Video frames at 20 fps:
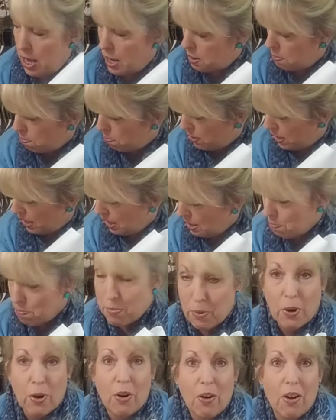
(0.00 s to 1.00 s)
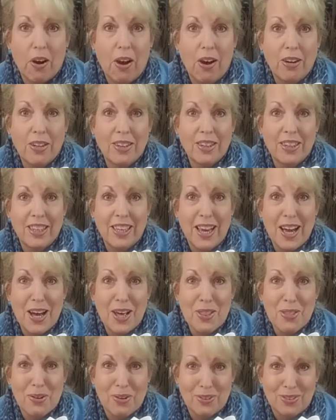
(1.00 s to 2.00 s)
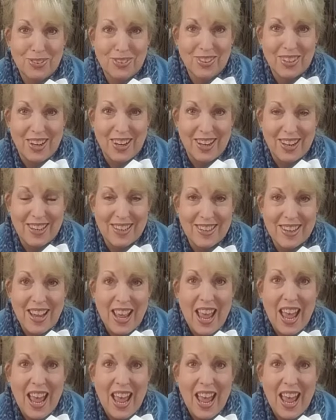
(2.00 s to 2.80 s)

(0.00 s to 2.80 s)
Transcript: and paper on the other side